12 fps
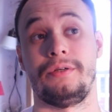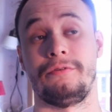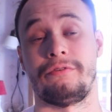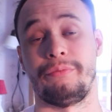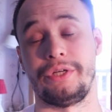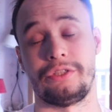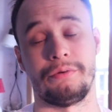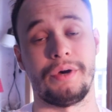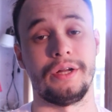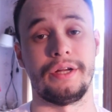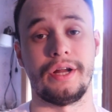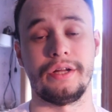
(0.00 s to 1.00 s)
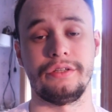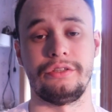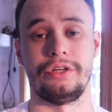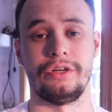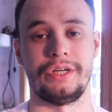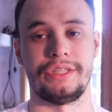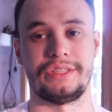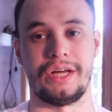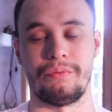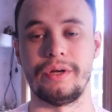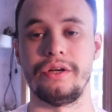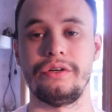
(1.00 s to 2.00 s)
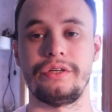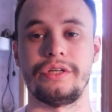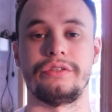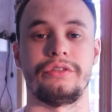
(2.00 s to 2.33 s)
Fabrizio Romano and other journalists that we're looking